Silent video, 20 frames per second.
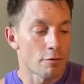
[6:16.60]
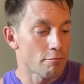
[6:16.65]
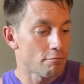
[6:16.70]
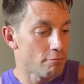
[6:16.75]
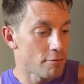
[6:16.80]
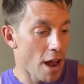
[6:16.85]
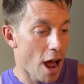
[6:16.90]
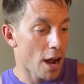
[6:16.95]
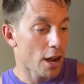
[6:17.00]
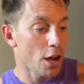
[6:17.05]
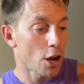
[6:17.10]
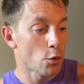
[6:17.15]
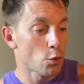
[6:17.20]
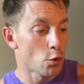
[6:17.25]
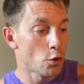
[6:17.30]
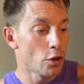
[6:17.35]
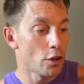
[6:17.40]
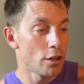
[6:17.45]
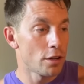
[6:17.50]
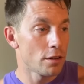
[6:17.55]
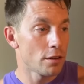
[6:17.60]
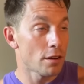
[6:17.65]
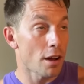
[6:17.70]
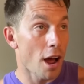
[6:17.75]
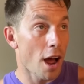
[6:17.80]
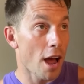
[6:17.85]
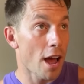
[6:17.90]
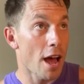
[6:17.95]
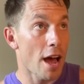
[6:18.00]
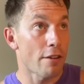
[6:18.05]
Knock on wood,
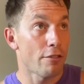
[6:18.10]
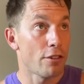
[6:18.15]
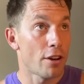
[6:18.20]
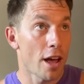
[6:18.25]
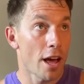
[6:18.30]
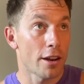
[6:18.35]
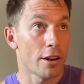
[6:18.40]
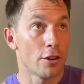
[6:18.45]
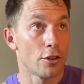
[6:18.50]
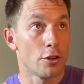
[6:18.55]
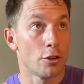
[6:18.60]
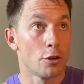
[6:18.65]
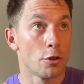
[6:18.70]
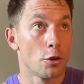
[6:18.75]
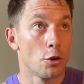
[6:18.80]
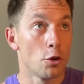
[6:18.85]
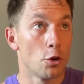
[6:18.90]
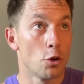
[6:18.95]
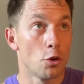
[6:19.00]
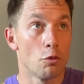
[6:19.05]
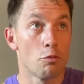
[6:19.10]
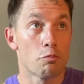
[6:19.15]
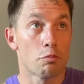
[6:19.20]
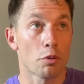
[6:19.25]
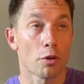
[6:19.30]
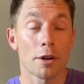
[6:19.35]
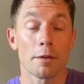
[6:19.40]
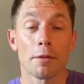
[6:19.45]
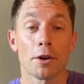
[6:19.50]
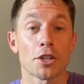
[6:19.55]
I haven't had to do
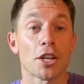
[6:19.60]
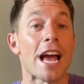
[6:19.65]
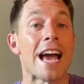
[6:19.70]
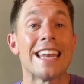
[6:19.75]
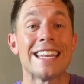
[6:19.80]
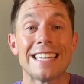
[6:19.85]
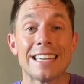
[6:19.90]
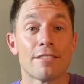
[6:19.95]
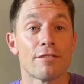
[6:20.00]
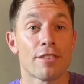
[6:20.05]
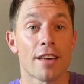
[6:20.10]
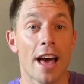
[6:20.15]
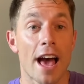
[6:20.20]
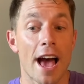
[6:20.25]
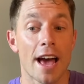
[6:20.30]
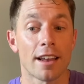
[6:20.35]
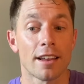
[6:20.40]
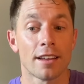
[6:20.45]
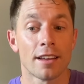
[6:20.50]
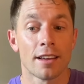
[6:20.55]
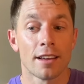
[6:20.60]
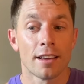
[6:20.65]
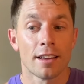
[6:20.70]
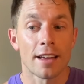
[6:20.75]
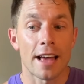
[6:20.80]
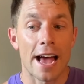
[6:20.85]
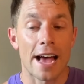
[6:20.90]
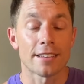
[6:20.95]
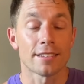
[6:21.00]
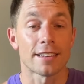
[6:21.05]
pretty much any of that
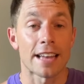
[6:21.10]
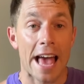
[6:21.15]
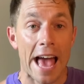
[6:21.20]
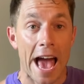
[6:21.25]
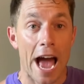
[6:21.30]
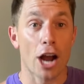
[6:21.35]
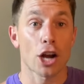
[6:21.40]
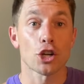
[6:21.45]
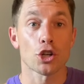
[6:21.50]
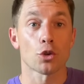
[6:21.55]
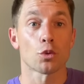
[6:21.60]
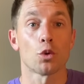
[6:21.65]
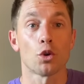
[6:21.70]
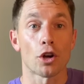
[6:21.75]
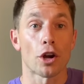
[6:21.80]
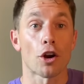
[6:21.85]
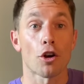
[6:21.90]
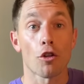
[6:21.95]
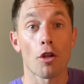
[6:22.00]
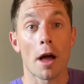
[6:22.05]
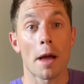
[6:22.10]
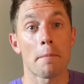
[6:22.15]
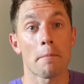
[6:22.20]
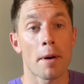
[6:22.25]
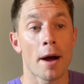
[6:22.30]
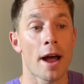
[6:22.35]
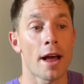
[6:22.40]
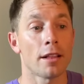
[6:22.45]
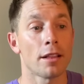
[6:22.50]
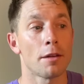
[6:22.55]
as an actual airline
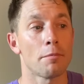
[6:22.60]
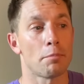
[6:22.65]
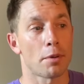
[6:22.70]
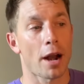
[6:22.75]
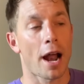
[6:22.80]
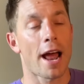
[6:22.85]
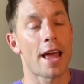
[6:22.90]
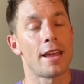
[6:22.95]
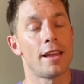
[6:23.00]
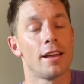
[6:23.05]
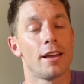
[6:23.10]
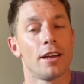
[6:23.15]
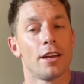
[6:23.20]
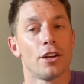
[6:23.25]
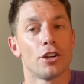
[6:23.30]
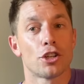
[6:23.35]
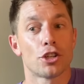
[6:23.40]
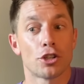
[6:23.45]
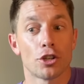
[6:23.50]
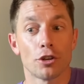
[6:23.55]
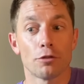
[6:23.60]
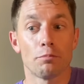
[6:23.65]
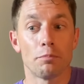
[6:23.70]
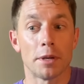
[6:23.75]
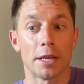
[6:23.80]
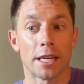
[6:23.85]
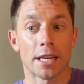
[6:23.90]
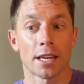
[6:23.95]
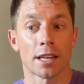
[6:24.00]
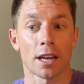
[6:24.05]
pilot, but I should
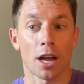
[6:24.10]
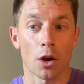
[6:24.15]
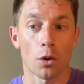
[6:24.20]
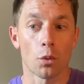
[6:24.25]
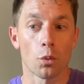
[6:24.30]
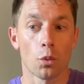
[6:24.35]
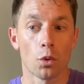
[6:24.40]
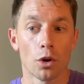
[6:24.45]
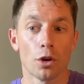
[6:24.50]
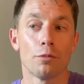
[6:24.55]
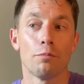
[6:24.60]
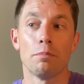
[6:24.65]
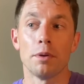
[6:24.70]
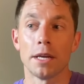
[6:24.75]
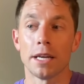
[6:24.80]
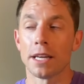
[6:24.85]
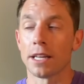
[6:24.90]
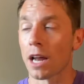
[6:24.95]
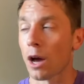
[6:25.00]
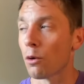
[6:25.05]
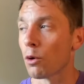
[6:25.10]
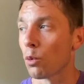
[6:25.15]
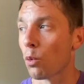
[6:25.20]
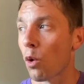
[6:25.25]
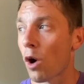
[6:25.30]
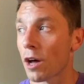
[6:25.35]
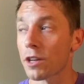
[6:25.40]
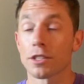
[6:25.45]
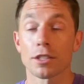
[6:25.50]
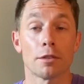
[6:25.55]
be, and I would be, and I would
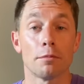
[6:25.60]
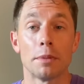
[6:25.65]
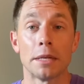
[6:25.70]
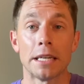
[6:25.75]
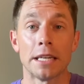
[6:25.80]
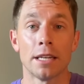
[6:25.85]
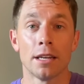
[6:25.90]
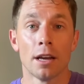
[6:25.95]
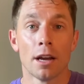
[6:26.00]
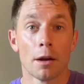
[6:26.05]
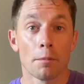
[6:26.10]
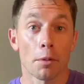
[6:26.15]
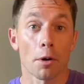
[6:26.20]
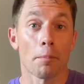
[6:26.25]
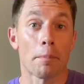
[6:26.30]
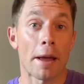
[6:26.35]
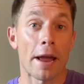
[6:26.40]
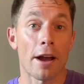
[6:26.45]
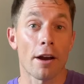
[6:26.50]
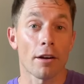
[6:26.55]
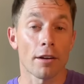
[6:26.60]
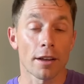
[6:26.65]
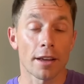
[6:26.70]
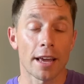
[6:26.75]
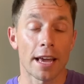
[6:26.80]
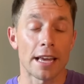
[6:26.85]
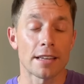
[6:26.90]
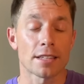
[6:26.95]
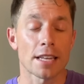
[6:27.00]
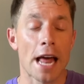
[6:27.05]
want to be prepared in
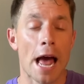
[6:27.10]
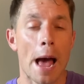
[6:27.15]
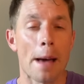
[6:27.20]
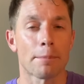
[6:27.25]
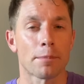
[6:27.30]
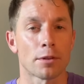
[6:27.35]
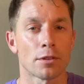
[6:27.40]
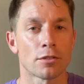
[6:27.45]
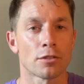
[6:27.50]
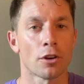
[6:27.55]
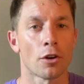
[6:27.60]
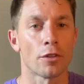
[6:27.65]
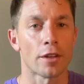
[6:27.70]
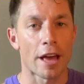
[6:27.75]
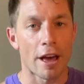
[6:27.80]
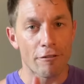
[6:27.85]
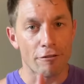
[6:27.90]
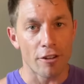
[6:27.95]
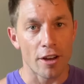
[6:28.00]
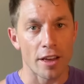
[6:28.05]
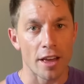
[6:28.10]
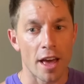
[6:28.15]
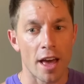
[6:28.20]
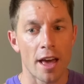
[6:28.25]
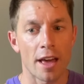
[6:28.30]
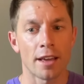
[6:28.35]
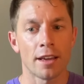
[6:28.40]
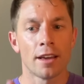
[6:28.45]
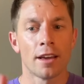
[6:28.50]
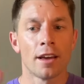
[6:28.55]
case it happens. So the
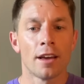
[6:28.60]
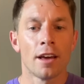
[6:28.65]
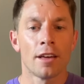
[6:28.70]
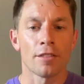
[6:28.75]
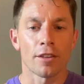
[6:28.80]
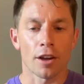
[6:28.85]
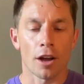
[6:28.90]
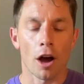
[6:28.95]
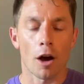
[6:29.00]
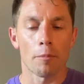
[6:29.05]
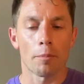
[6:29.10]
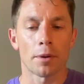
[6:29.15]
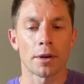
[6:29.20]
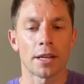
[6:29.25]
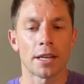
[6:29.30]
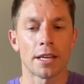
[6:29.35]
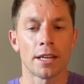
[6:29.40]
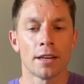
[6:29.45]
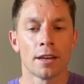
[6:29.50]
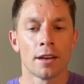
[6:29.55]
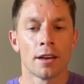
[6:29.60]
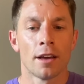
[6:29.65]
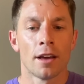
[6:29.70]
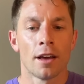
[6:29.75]
FAA, the company,